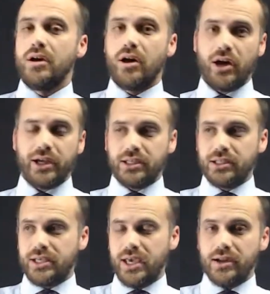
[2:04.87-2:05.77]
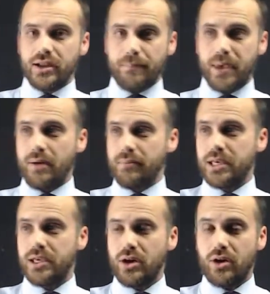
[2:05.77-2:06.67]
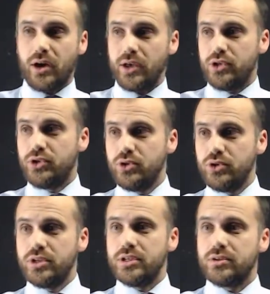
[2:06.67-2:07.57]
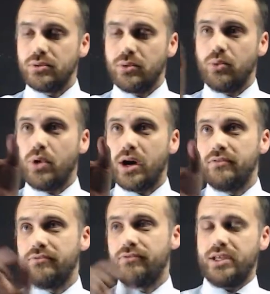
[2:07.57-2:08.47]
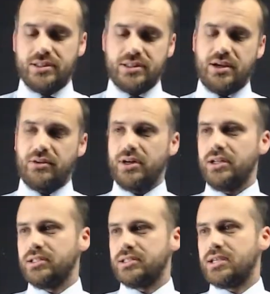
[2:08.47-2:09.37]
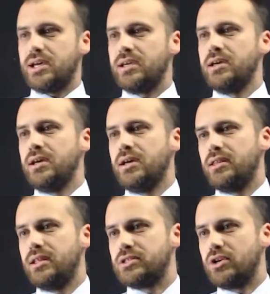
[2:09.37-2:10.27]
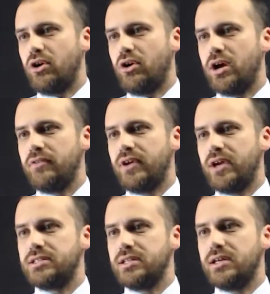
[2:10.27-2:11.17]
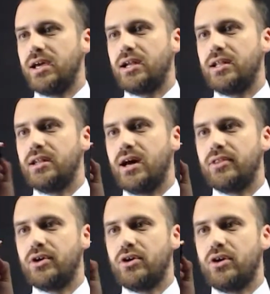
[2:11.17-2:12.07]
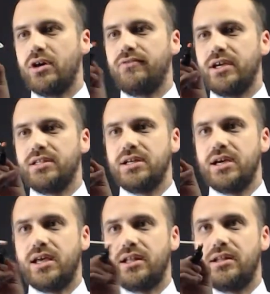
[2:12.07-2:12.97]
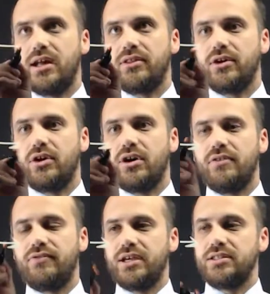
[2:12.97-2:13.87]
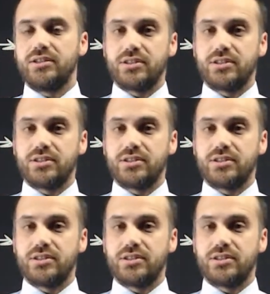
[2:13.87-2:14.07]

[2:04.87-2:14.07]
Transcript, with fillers: I can count up how many unit 1 vectors there are. Let's say there's an i vector and another i vector and another i vector.